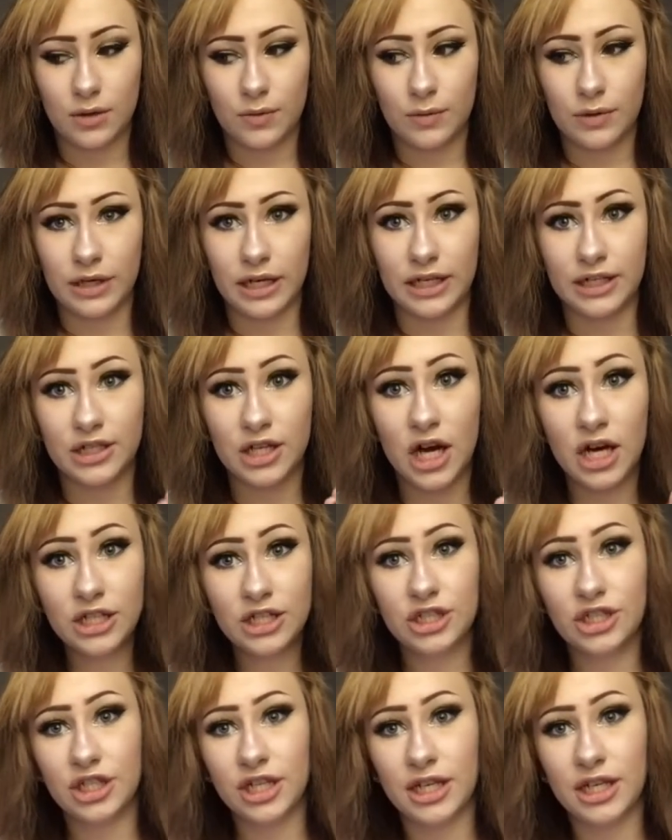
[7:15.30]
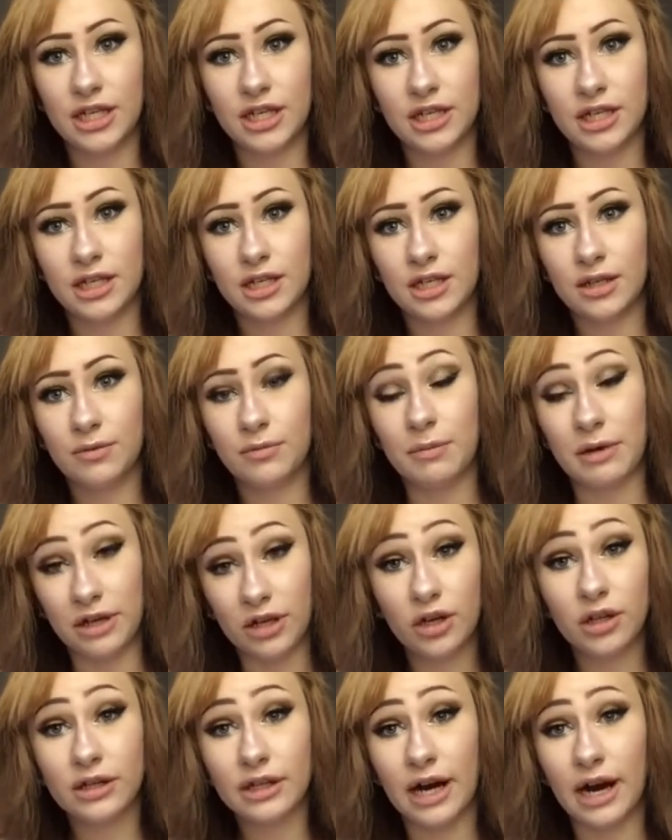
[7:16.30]
when I touched it, my
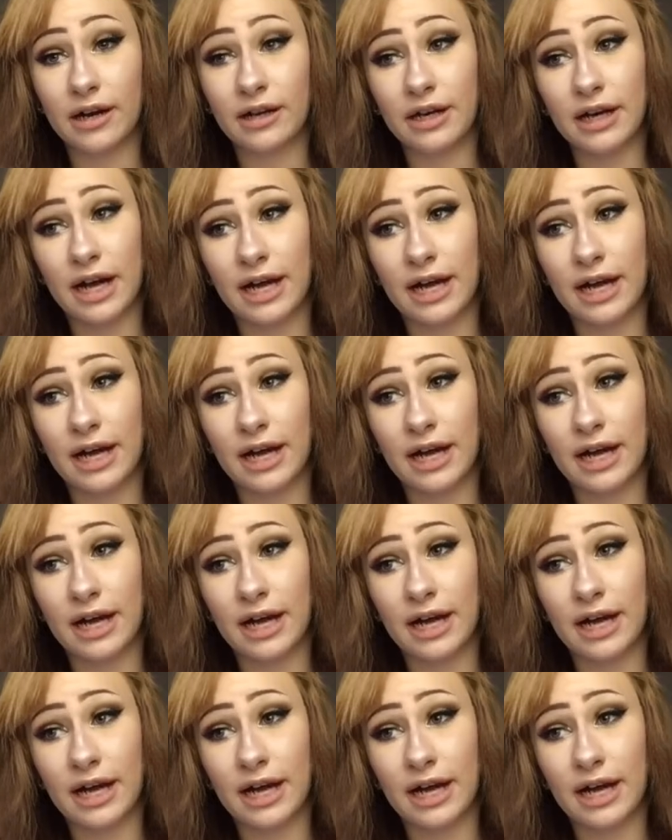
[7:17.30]
curling iron,